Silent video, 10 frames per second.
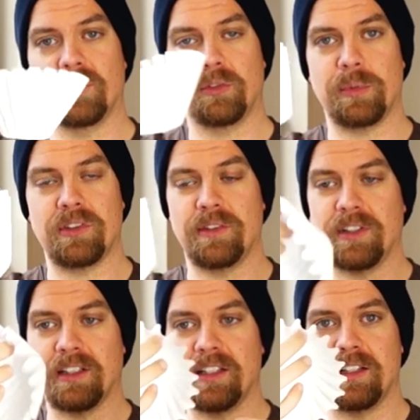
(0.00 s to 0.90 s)

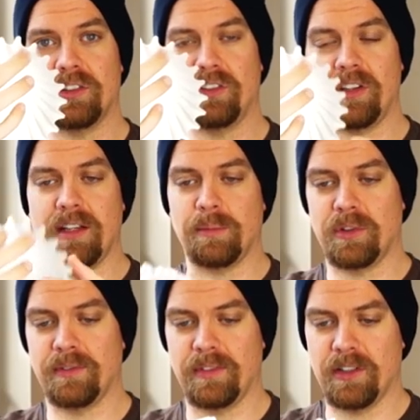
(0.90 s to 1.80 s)
specifically shaped.
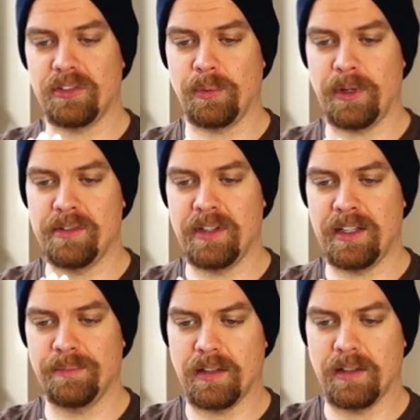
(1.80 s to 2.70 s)
That's the Wave
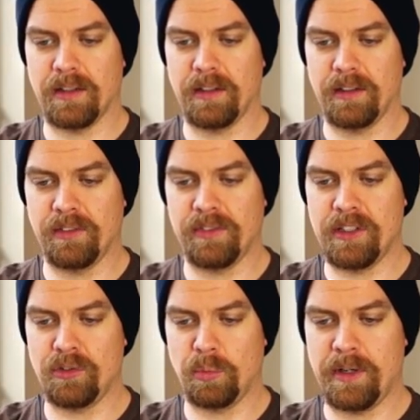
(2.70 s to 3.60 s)
name,
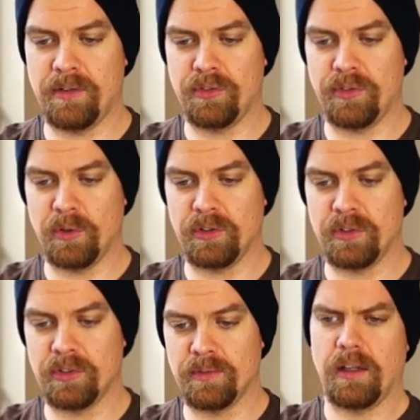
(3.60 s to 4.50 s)
these waved filters.